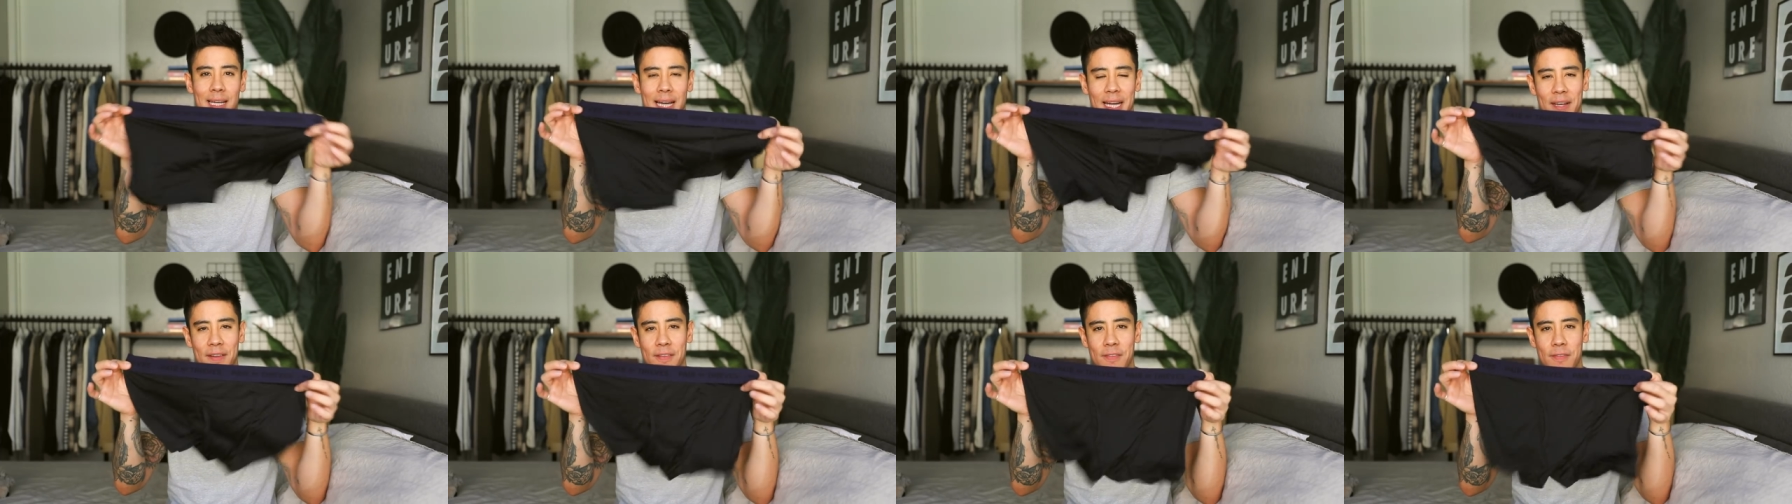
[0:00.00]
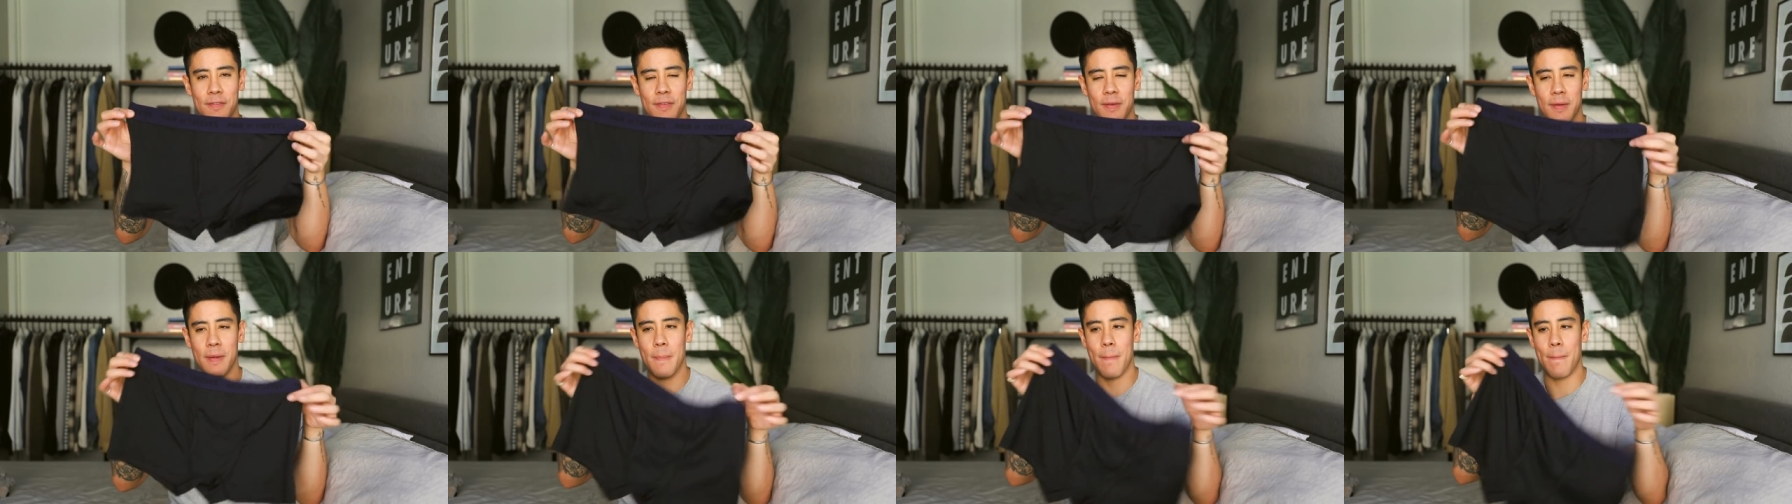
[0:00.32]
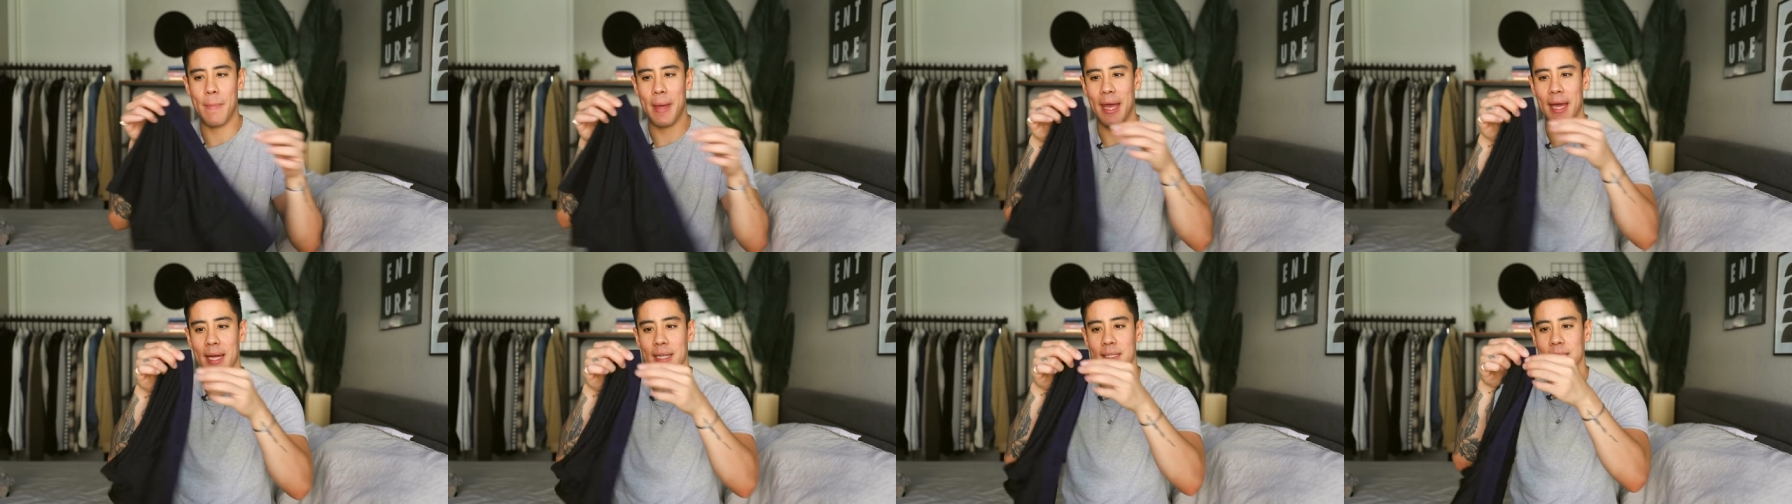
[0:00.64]
kind of
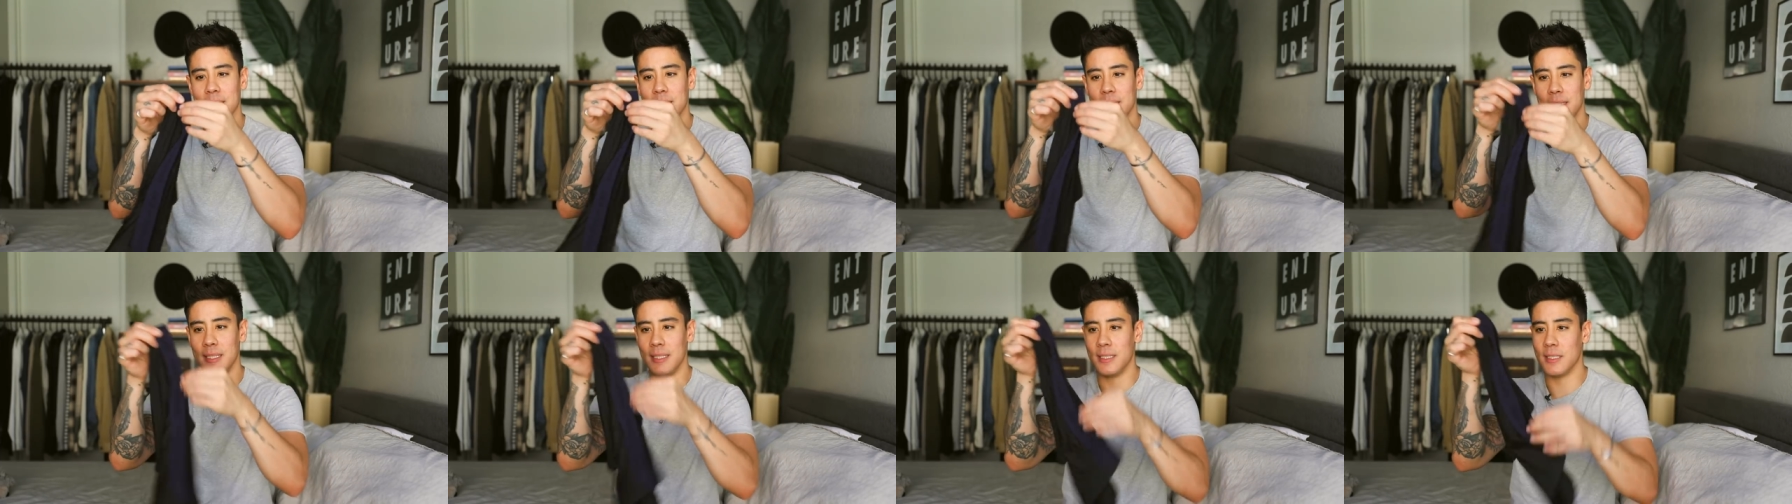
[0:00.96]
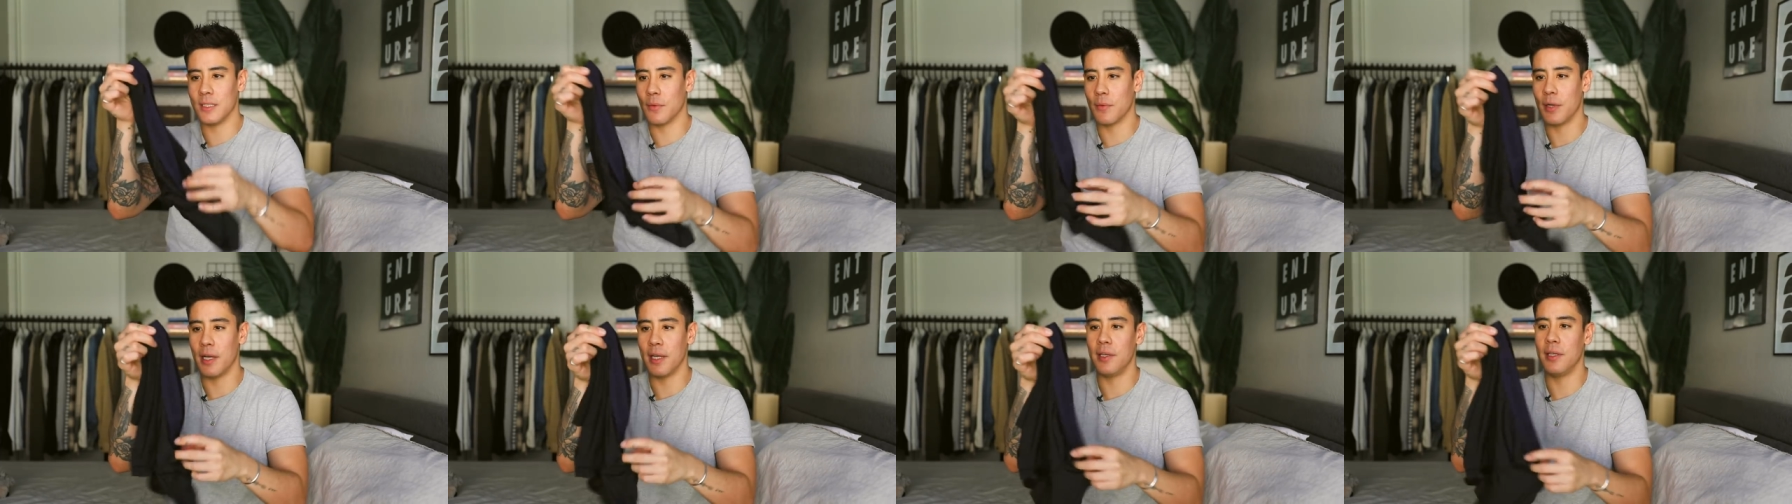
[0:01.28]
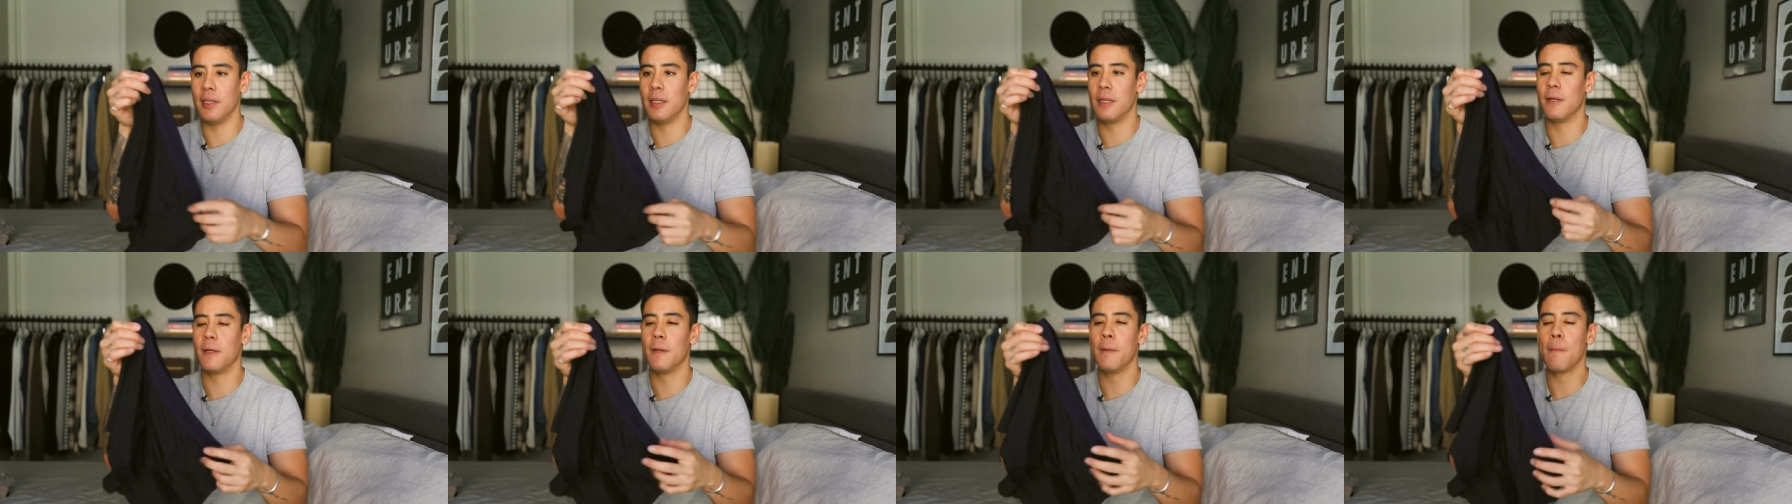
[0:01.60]
band and detail right
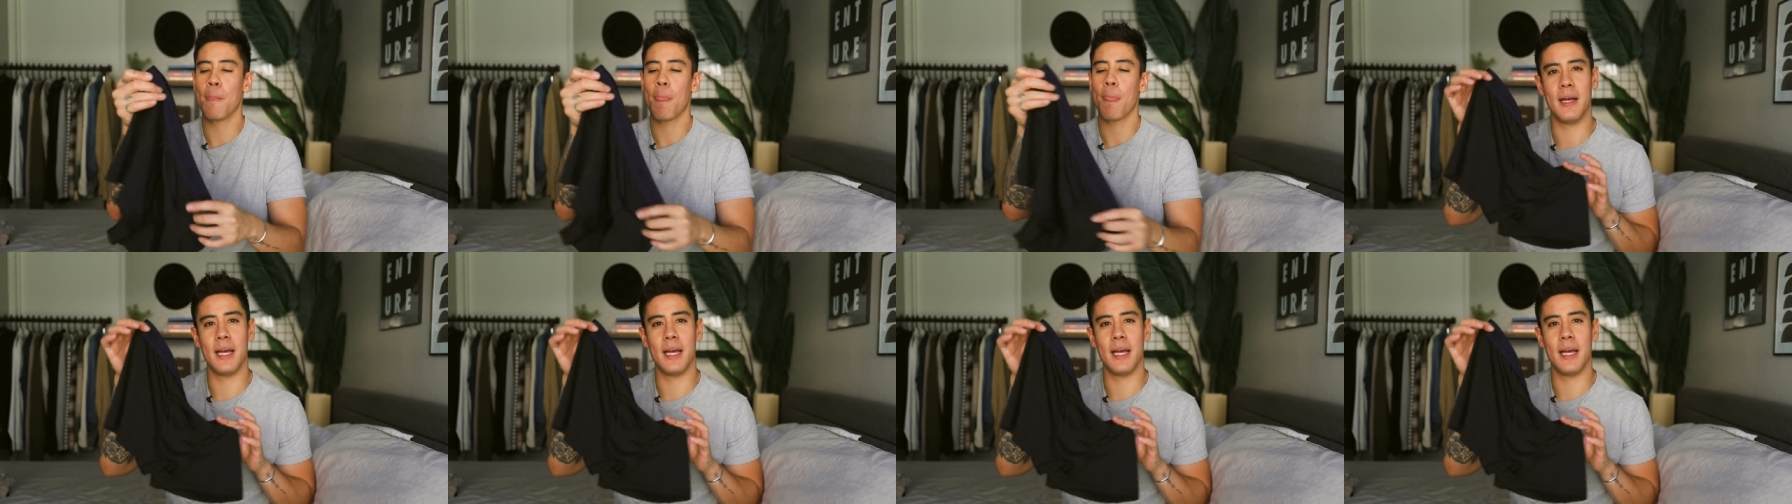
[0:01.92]
here.